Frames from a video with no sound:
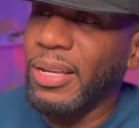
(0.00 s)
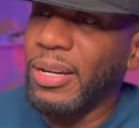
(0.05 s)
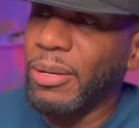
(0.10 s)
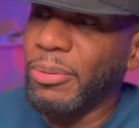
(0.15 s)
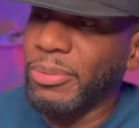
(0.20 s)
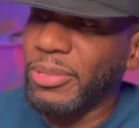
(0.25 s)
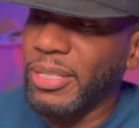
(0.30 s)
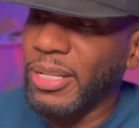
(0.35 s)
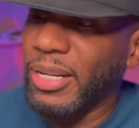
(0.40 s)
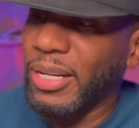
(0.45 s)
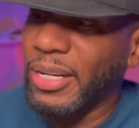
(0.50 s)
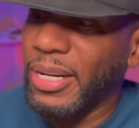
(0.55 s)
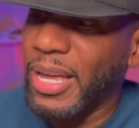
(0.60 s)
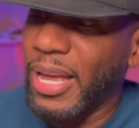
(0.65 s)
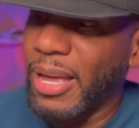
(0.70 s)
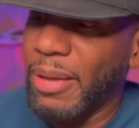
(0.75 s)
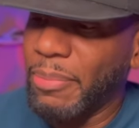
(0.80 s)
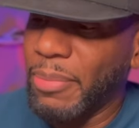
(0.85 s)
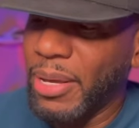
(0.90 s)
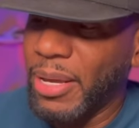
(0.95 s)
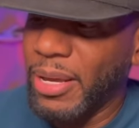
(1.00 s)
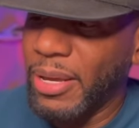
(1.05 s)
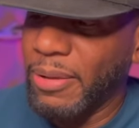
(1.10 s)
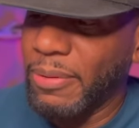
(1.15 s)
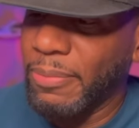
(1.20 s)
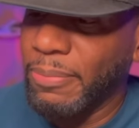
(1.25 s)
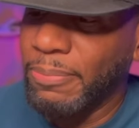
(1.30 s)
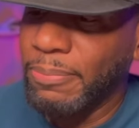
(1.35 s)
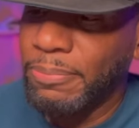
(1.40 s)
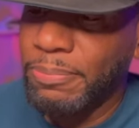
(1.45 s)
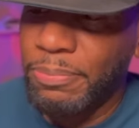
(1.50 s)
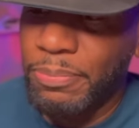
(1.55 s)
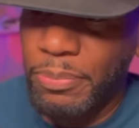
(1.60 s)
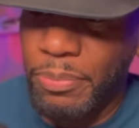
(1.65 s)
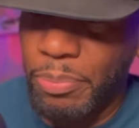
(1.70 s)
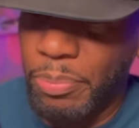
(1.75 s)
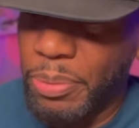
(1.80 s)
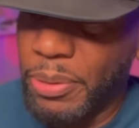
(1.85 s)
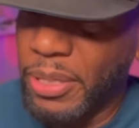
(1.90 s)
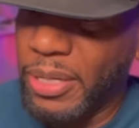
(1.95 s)
up selling out, man.
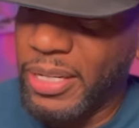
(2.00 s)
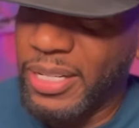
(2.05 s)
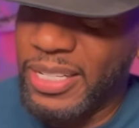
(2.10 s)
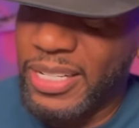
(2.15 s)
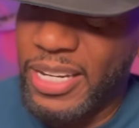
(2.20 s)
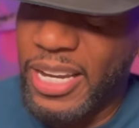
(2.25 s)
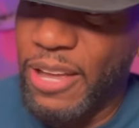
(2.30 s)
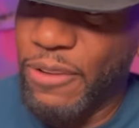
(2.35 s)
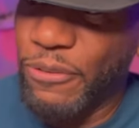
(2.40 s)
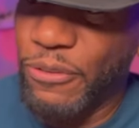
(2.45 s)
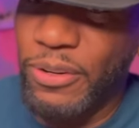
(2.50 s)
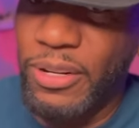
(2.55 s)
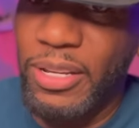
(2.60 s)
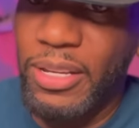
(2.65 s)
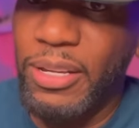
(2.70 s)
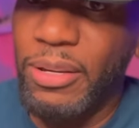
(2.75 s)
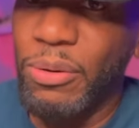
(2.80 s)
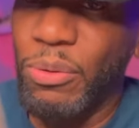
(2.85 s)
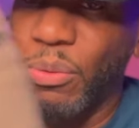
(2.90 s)
But definitely